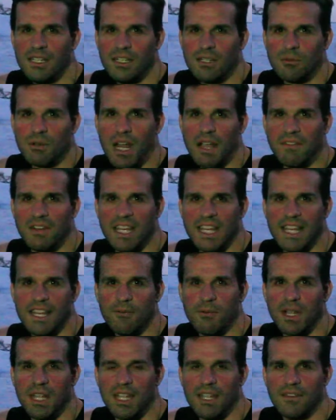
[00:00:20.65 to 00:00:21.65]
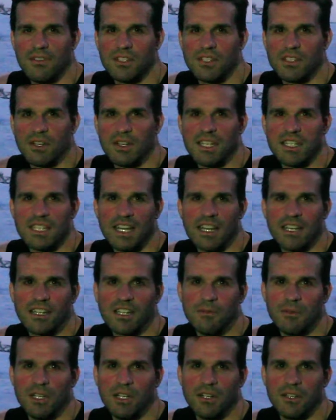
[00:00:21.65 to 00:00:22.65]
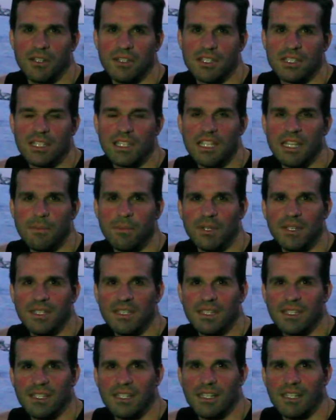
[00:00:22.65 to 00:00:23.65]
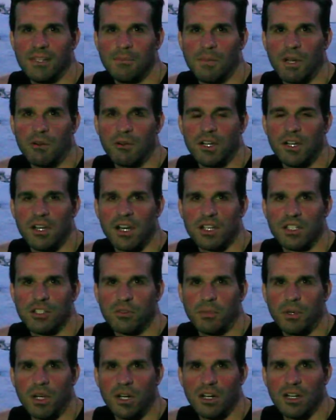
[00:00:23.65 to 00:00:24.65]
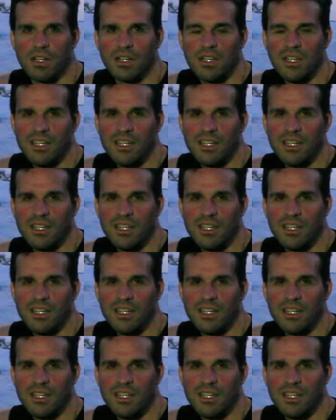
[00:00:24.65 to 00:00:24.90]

We're having a heat wave, and so I decided to come here and sleep in Mount Rainier National Park